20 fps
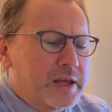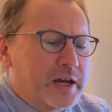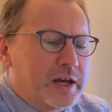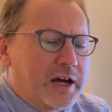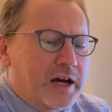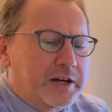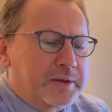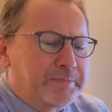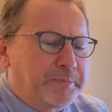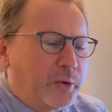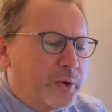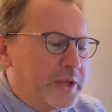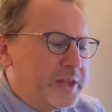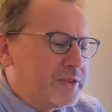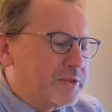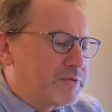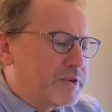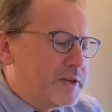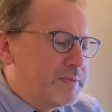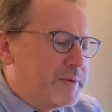At a point
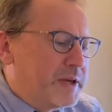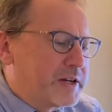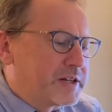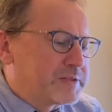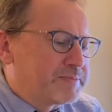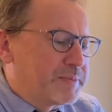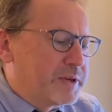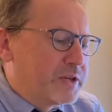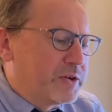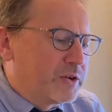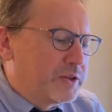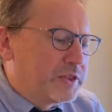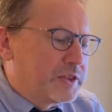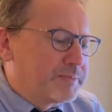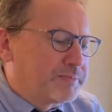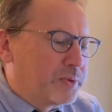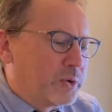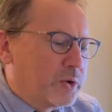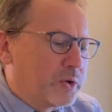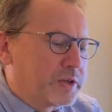3 meters beyond the
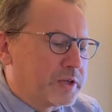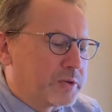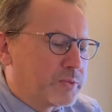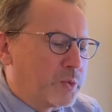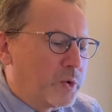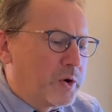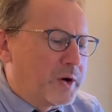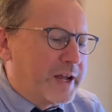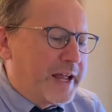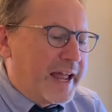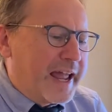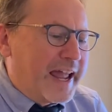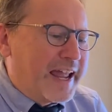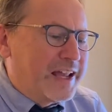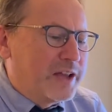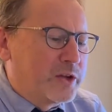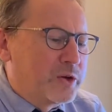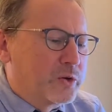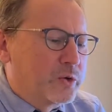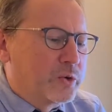board, at what
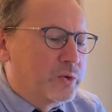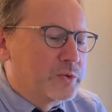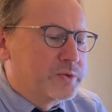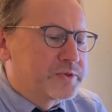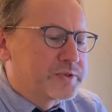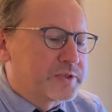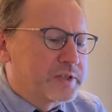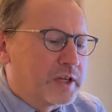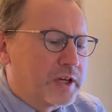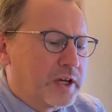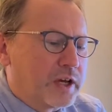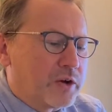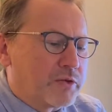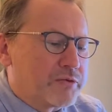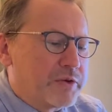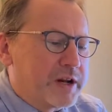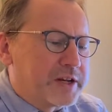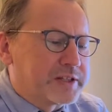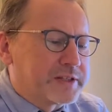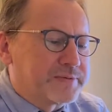angles
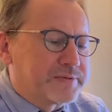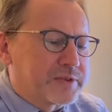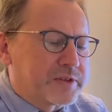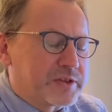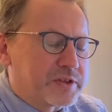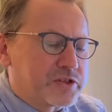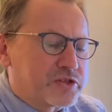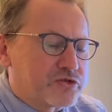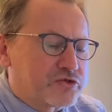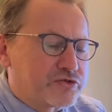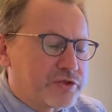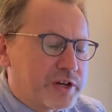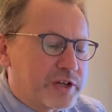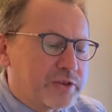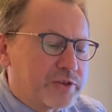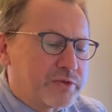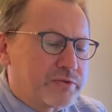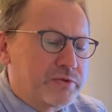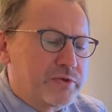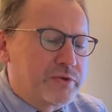relative to the straight
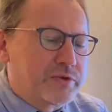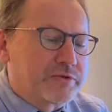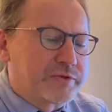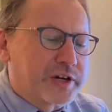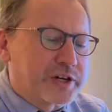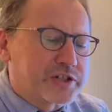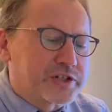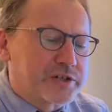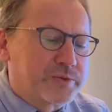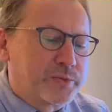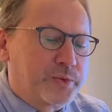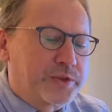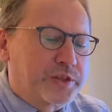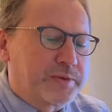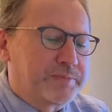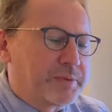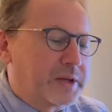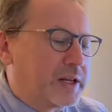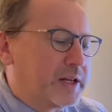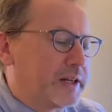through direction would there
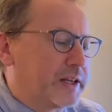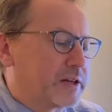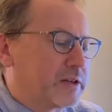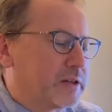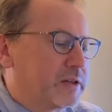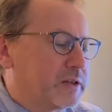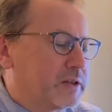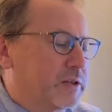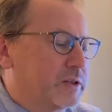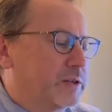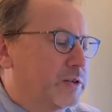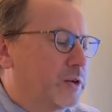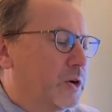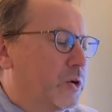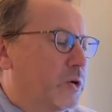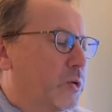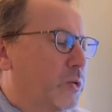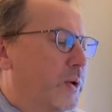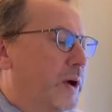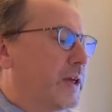be little or no
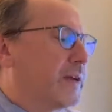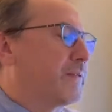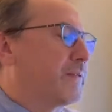wave